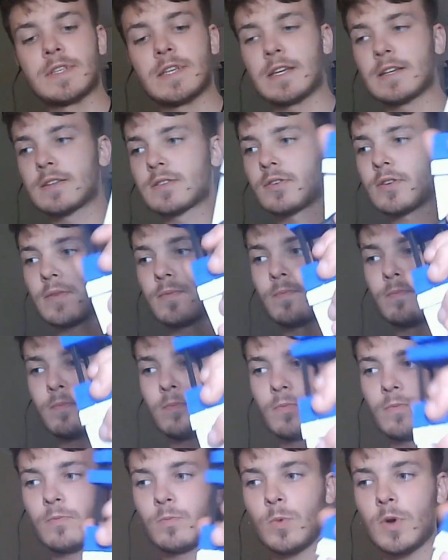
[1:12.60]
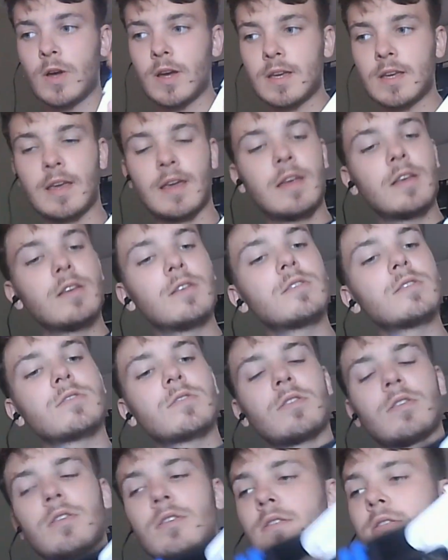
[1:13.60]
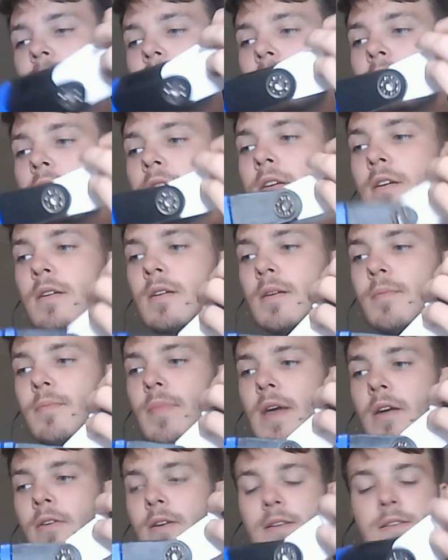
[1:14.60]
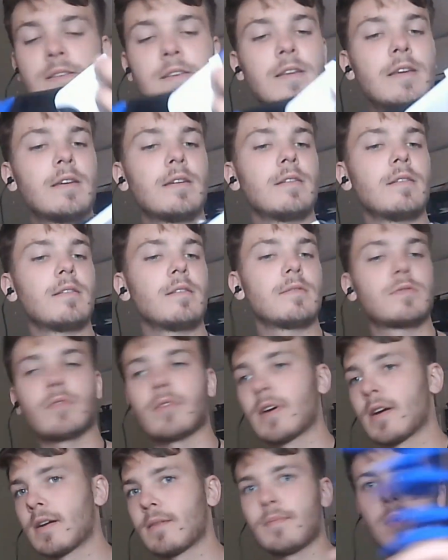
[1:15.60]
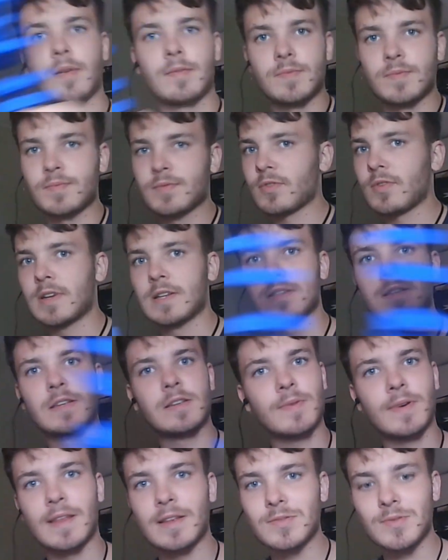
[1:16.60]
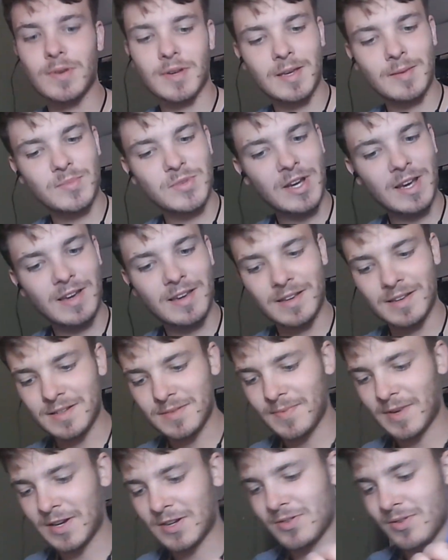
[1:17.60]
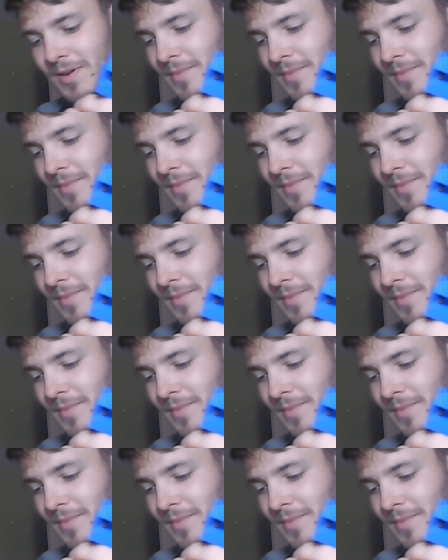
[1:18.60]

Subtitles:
see it's got a working hinge, it's got bearings in it. Sorry, my screen's this way, that's why I keep checking to make sure